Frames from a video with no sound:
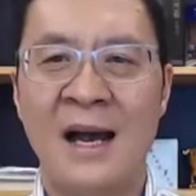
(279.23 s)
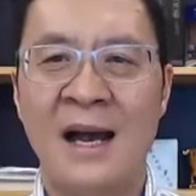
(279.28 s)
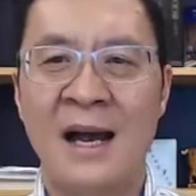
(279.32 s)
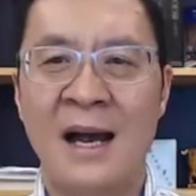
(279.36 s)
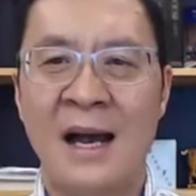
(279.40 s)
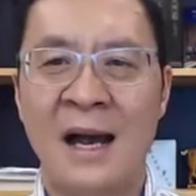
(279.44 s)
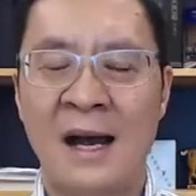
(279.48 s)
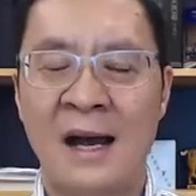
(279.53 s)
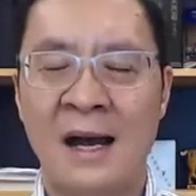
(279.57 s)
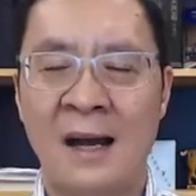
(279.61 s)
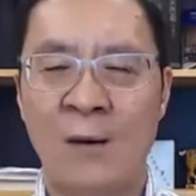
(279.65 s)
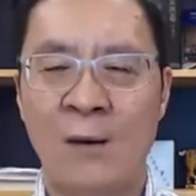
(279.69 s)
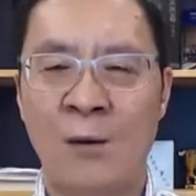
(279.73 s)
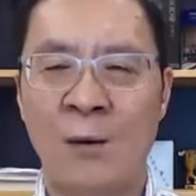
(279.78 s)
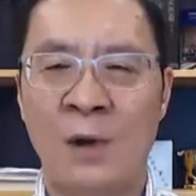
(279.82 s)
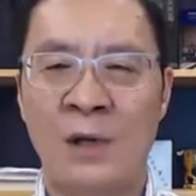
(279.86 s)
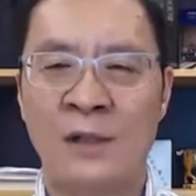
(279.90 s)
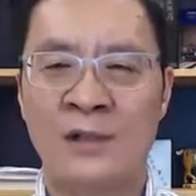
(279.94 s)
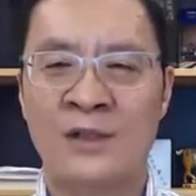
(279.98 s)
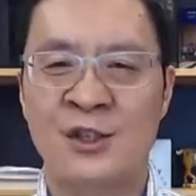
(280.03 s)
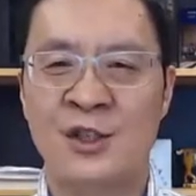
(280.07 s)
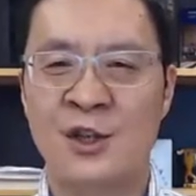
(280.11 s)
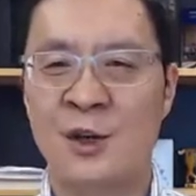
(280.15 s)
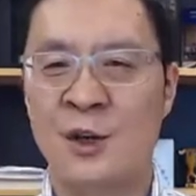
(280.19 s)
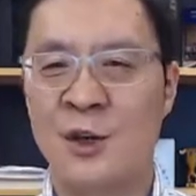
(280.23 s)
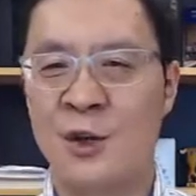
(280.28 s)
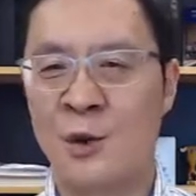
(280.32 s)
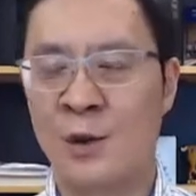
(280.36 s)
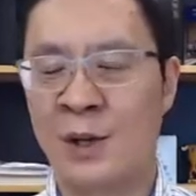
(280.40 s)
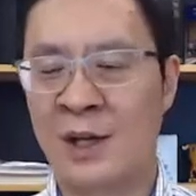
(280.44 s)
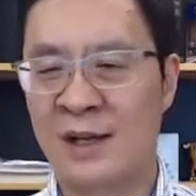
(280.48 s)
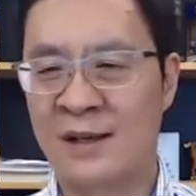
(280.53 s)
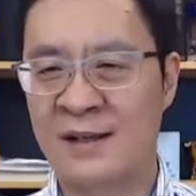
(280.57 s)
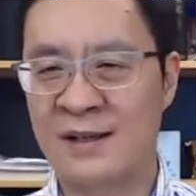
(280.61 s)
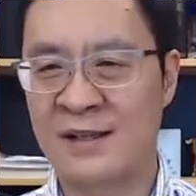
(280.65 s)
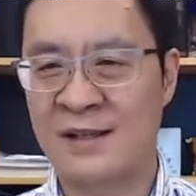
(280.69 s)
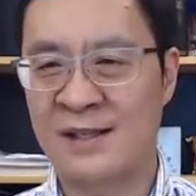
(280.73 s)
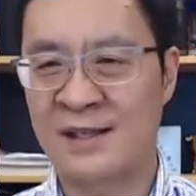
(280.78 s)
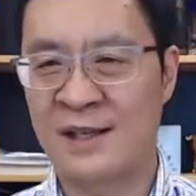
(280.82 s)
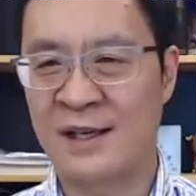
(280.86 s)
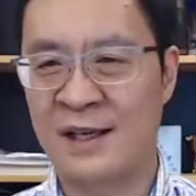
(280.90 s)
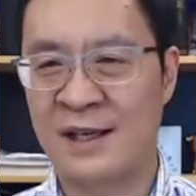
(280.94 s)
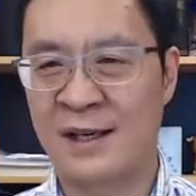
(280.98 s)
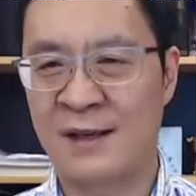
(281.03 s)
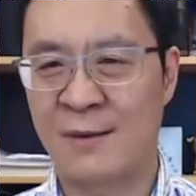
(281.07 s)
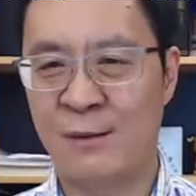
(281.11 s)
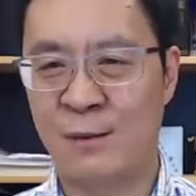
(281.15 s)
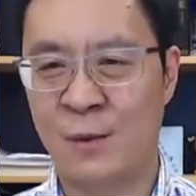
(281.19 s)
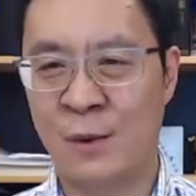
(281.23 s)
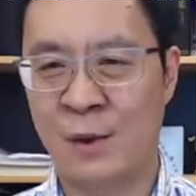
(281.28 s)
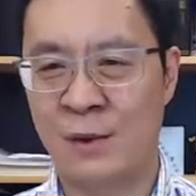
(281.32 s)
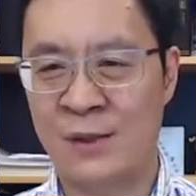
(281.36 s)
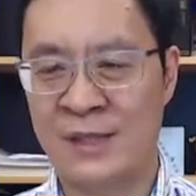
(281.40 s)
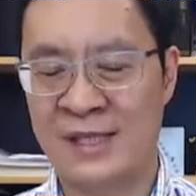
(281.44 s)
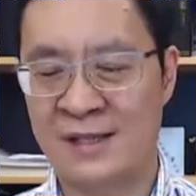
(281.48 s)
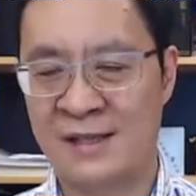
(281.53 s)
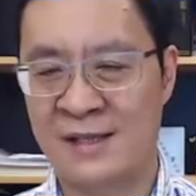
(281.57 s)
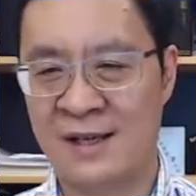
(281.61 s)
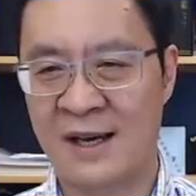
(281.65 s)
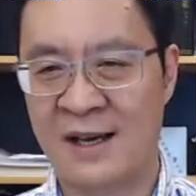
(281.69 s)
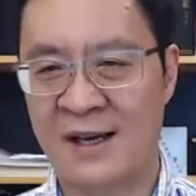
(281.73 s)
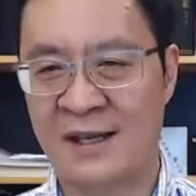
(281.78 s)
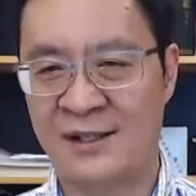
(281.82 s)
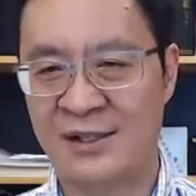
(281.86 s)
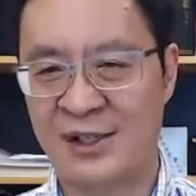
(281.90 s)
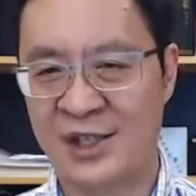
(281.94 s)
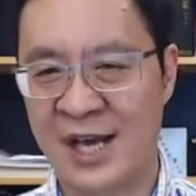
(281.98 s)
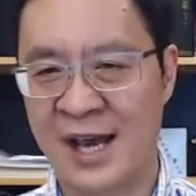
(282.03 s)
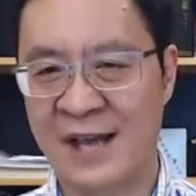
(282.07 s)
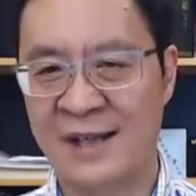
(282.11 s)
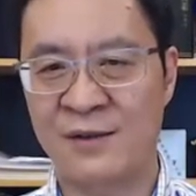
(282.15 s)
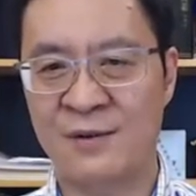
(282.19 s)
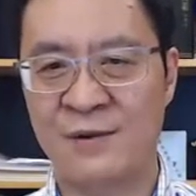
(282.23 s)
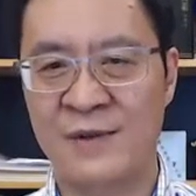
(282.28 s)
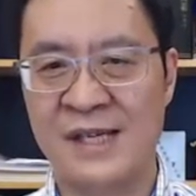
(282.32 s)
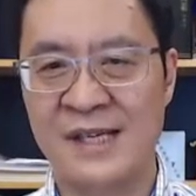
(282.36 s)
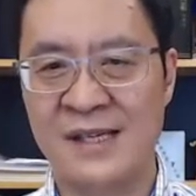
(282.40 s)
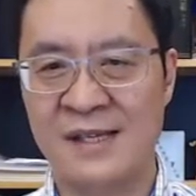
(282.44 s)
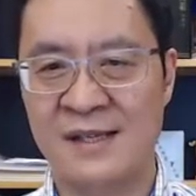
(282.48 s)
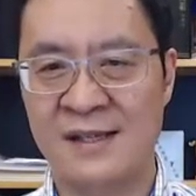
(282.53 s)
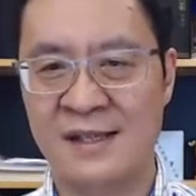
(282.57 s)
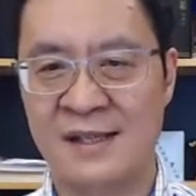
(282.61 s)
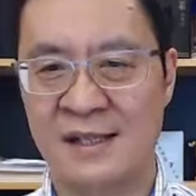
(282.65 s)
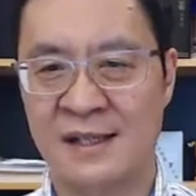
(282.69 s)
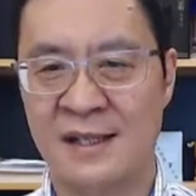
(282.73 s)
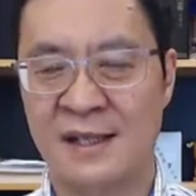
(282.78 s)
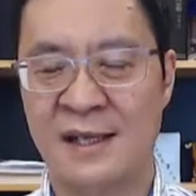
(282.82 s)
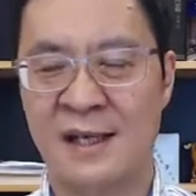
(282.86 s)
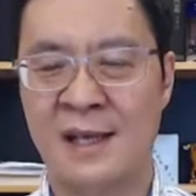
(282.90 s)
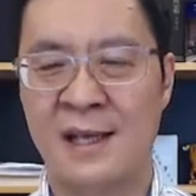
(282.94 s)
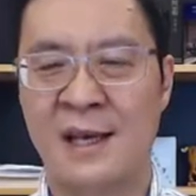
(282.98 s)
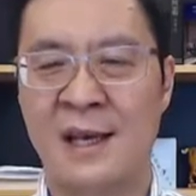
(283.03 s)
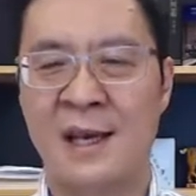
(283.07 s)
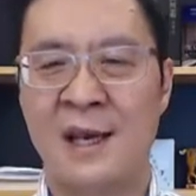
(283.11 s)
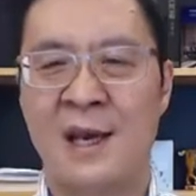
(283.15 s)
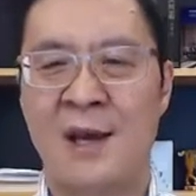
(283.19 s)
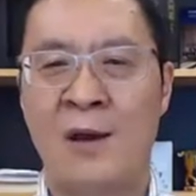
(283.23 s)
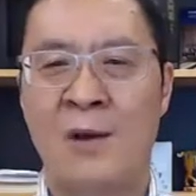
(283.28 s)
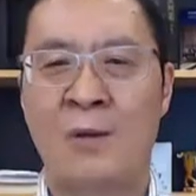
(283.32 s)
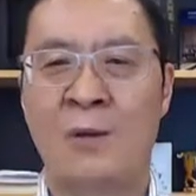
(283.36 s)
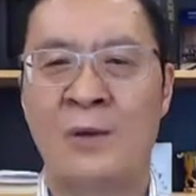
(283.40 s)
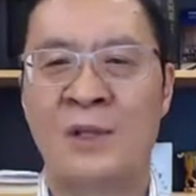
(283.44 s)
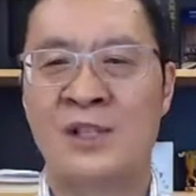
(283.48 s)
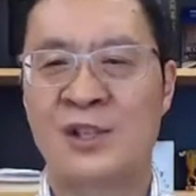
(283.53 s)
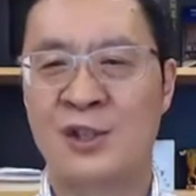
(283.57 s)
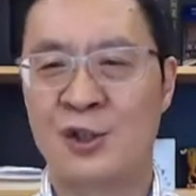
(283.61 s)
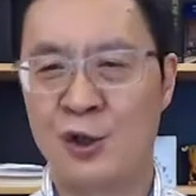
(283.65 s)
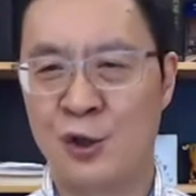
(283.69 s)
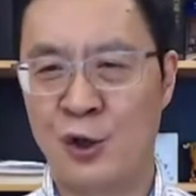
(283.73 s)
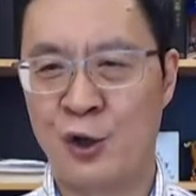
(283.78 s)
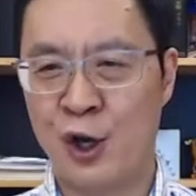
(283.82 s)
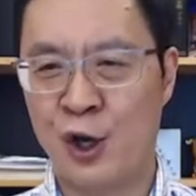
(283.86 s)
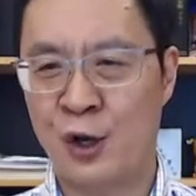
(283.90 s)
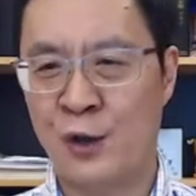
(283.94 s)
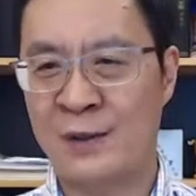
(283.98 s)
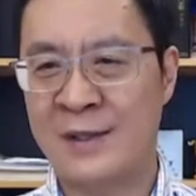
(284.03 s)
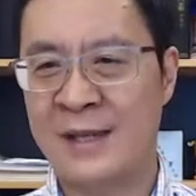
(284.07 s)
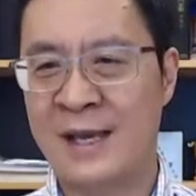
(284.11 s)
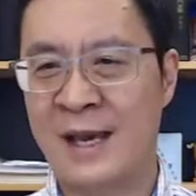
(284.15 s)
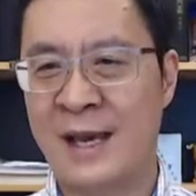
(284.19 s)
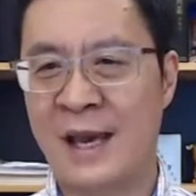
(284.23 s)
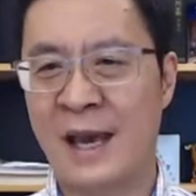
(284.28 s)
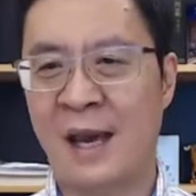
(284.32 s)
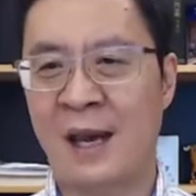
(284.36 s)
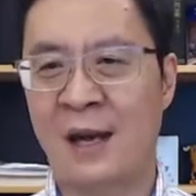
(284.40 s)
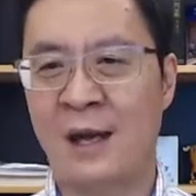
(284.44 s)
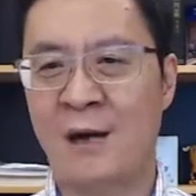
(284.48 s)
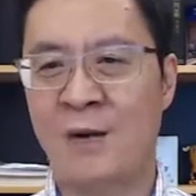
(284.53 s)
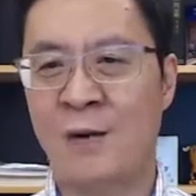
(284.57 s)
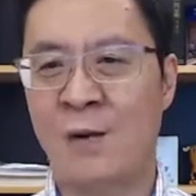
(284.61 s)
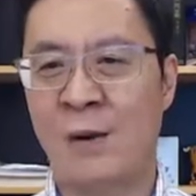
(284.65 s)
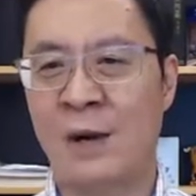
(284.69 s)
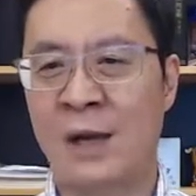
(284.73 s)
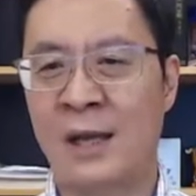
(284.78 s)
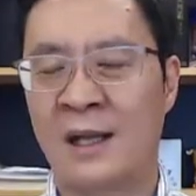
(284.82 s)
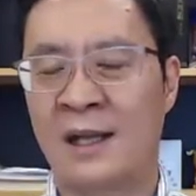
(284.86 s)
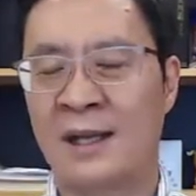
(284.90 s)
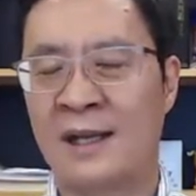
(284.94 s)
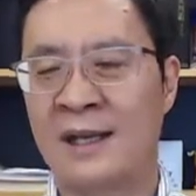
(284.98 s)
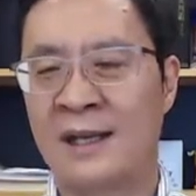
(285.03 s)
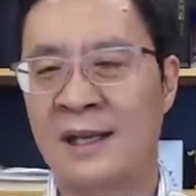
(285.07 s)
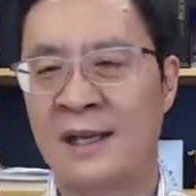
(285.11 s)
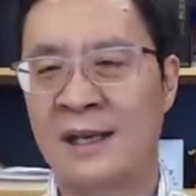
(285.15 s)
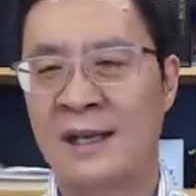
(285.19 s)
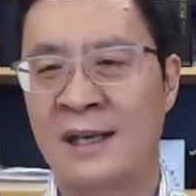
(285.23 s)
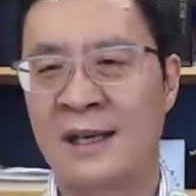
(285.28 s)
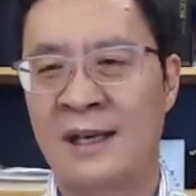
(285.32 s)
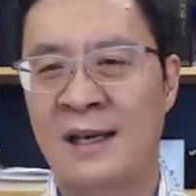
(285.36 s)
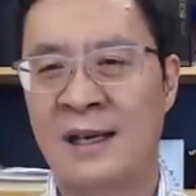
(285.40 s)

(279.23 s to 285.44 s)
I want to show you another study that was done in China recently, which you know that air quality